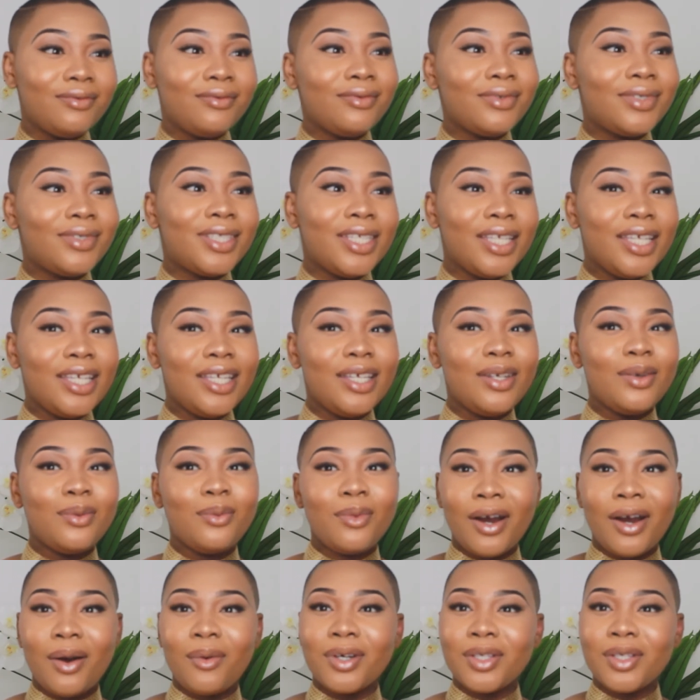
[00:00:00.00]
see
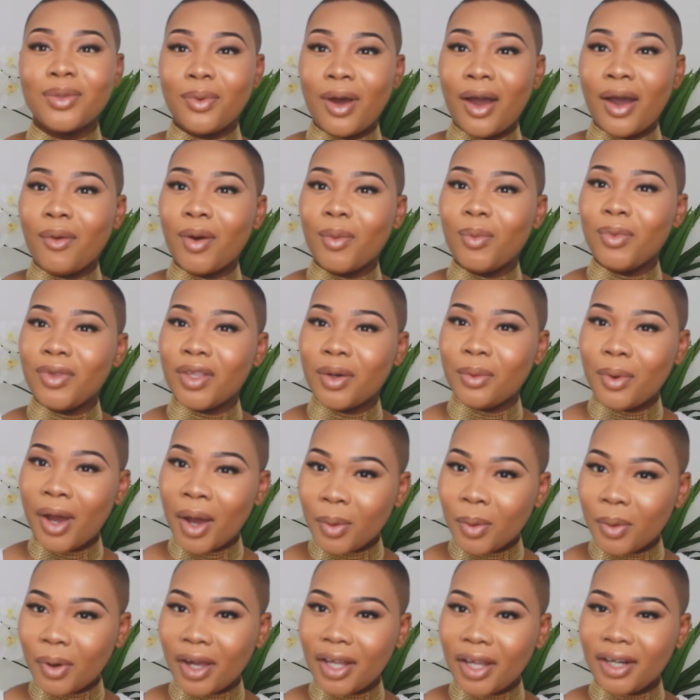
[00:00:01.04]
what was wagwan with a
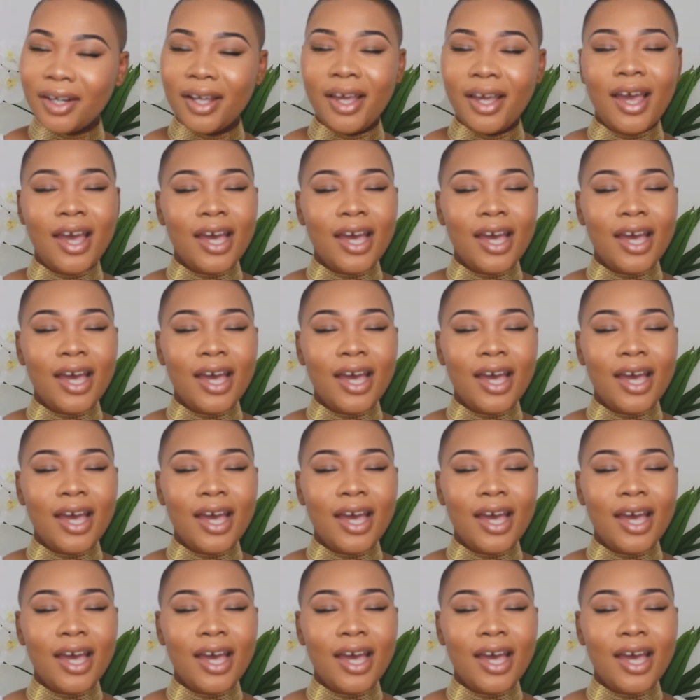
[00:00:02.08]
wagwan.